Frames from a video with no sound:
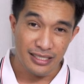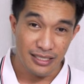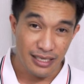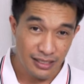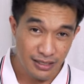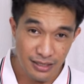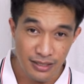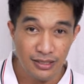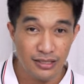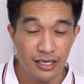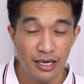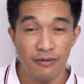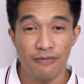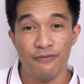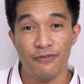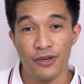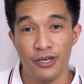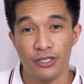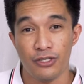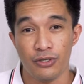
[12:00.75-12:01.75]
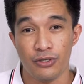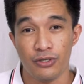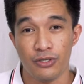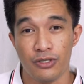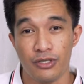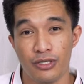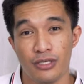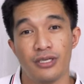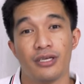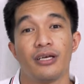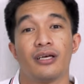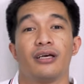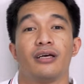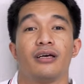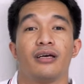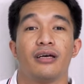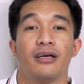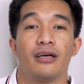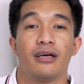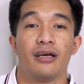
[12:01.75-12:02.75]
just the same features
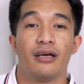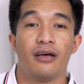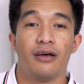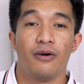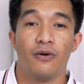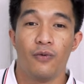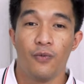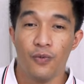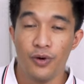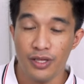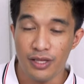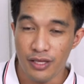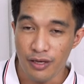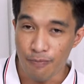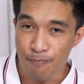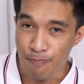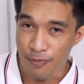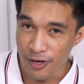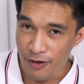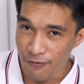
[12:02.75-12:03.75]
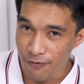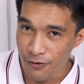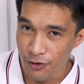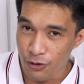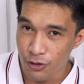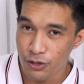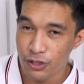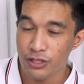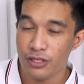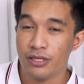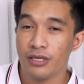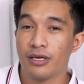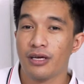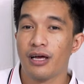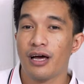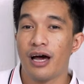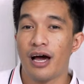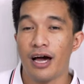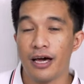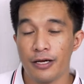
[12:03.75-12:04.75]
with the previous
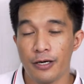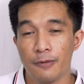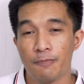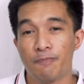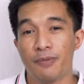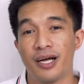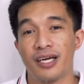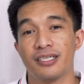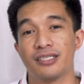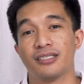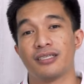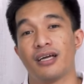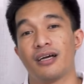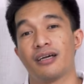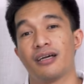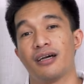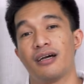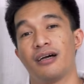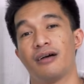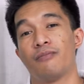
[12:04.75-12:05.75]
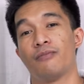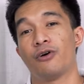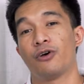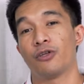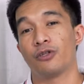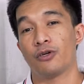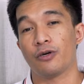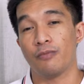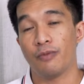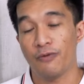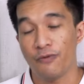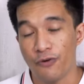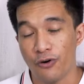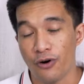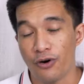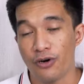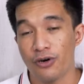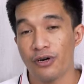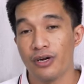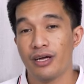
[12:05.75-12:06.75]
higher price tag monitor
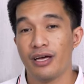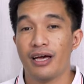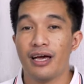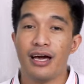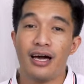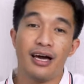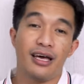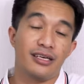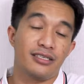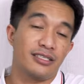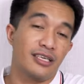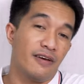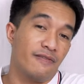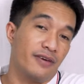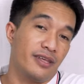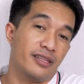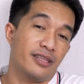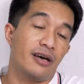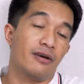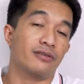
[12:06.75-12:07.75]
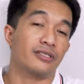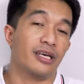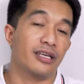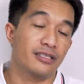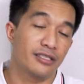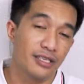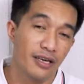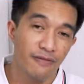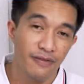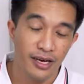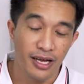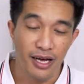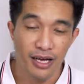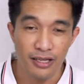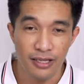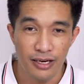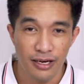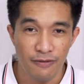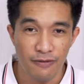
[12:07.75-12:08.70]
before, at a 7,750.